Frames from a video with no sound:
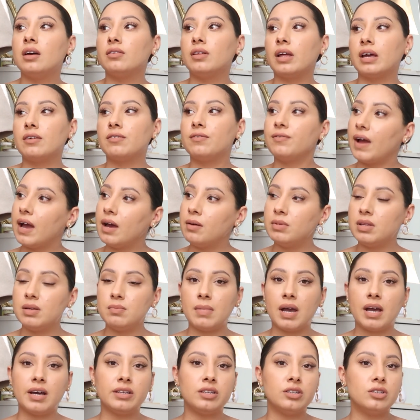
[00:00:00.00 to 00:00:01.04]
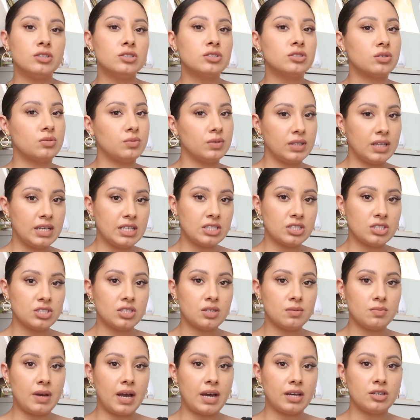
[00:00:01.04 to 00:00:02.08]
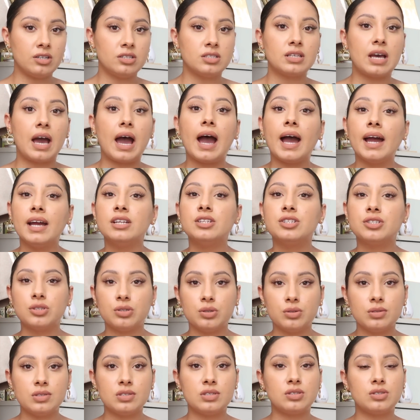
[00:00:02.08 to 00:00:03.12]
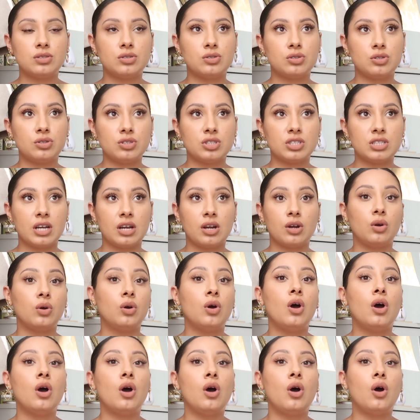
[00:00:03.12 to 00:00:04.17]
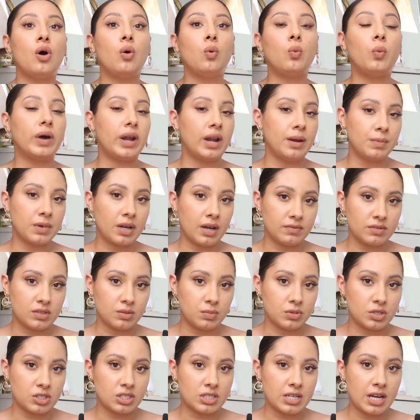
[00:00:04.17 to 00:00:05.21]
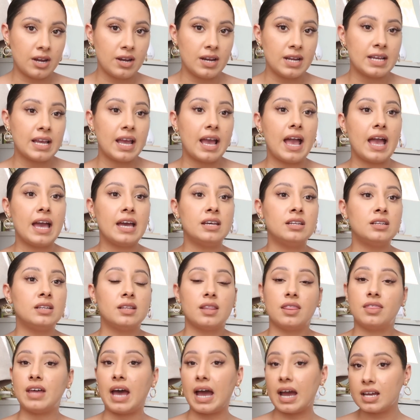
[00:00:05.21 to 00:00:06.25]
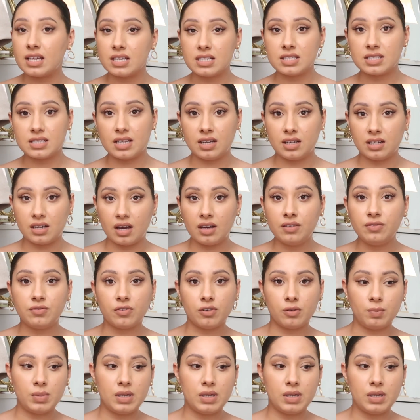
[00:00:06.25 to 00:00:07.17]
like family matters or relationship matters. I choose to share what I'm comfortable sharing, and that is enough for